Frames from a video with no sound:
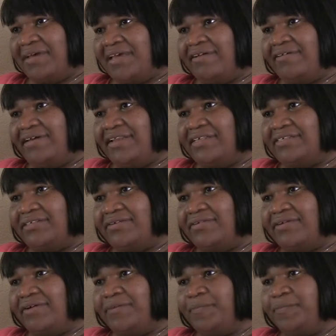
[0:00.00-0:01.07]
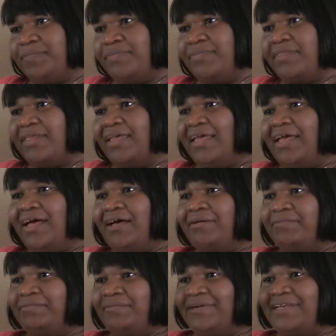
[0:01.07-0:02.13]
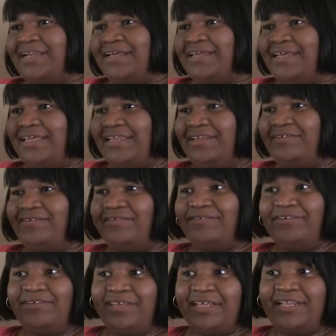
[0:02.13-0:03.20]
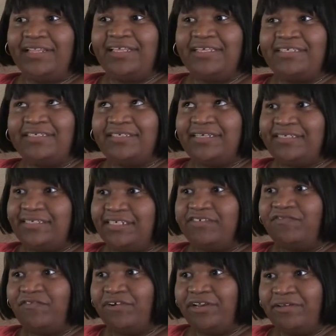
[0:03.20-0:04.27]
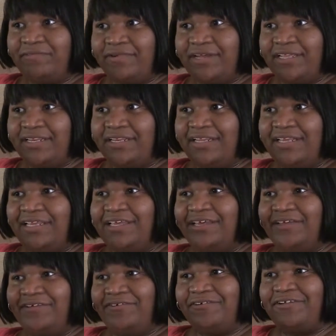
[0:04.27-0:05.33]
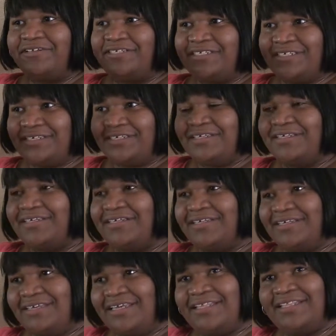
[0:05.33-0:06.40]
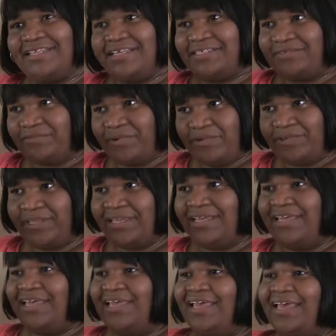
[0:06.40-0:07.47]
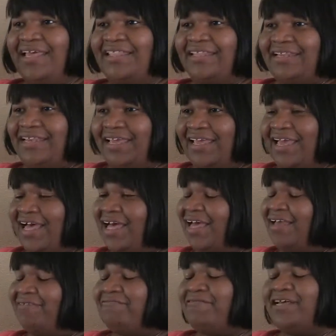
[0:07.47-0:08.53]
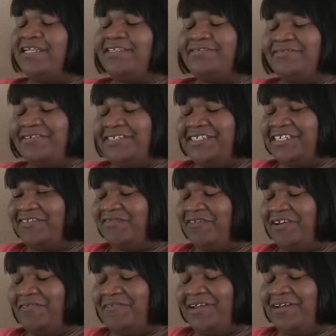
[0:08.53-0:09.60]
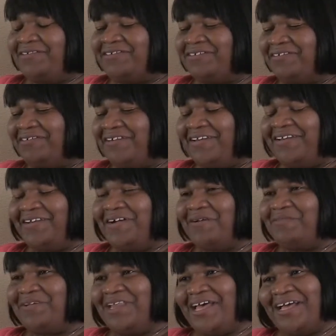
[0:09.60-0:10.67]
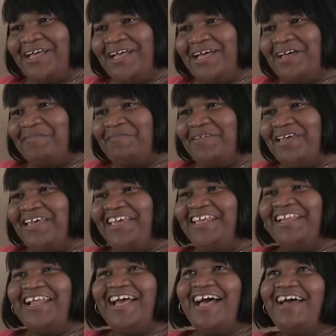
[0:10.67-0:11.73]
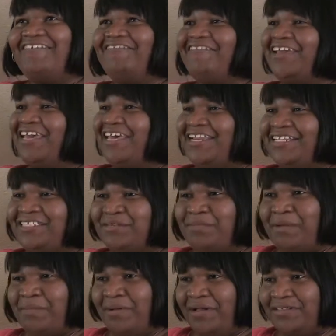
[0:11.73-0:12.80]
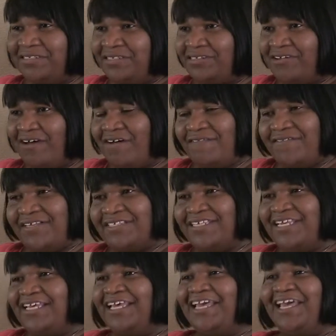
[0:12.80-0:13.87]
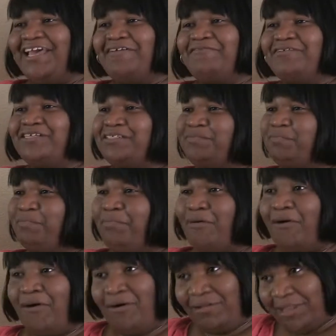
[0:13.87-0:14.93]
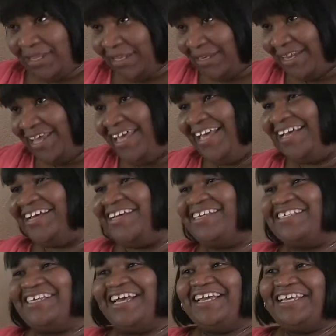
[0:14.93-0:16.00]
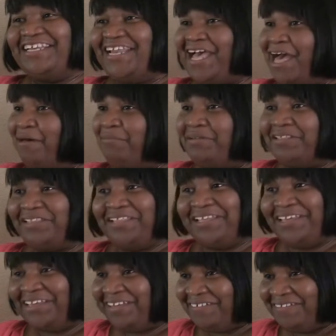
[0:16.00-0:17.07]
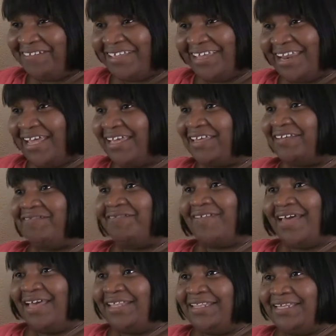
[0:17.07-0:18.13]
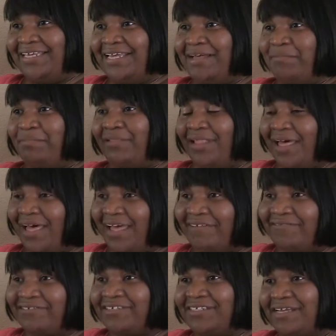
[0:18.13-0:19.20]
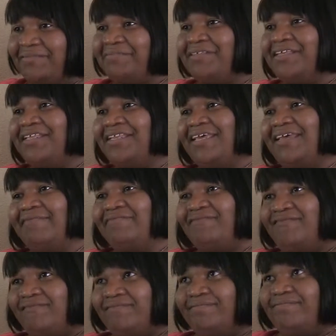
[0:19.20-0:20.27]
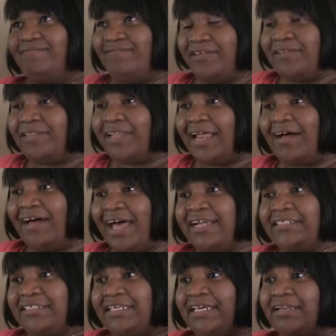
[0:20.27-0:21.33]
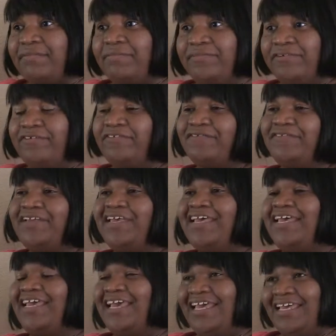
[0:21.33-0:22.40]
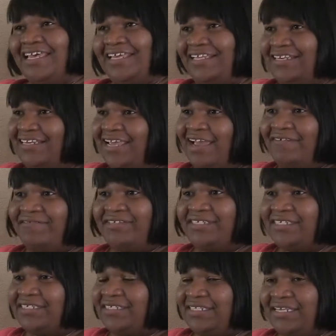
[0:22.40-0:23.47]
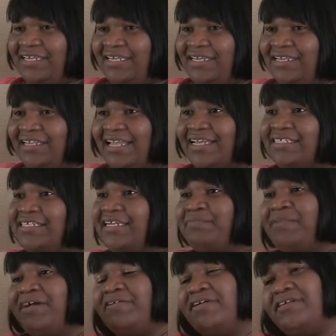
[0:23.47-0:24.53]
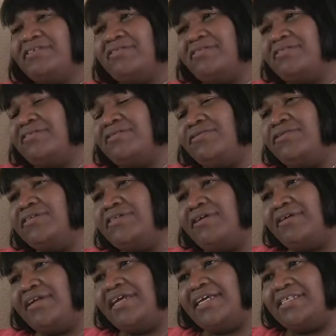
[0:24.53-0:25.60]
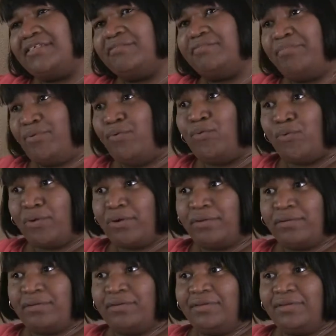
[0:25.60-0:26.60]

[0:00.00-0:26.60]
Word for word: my credit score. Um, when and you know you need at least a 641 in order to get things rolling. And the day I went to a 641, I was on creditkarma.com and I ran into my boss's office and was bawling because I could not believe that I could finally apply for something and feel that I'll actually get approved. And ever since then, like I said, my credit st- score started as poor.